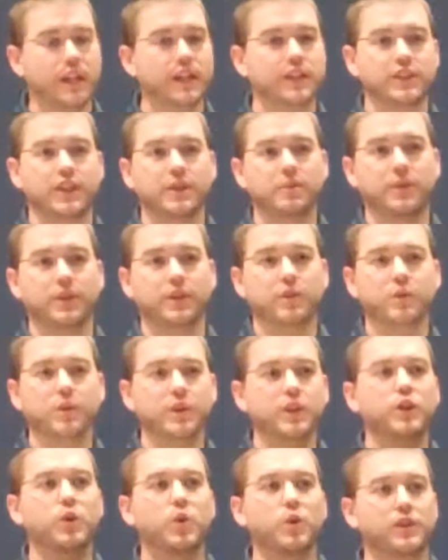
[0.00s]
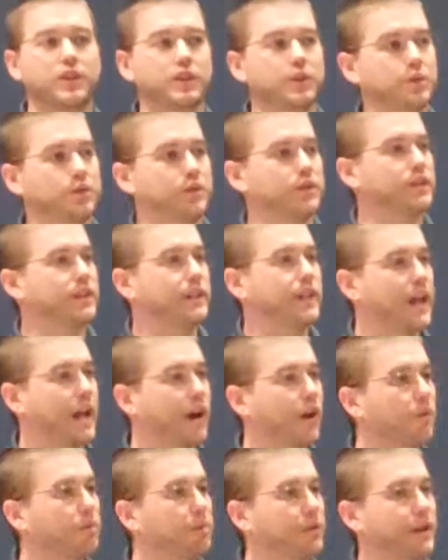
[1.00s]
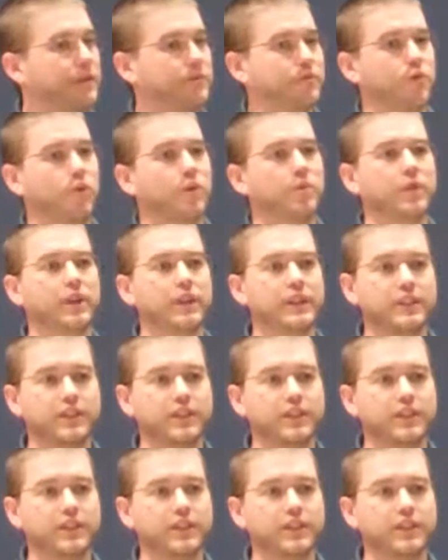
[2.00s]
Same thing when you go to the Air platform, right?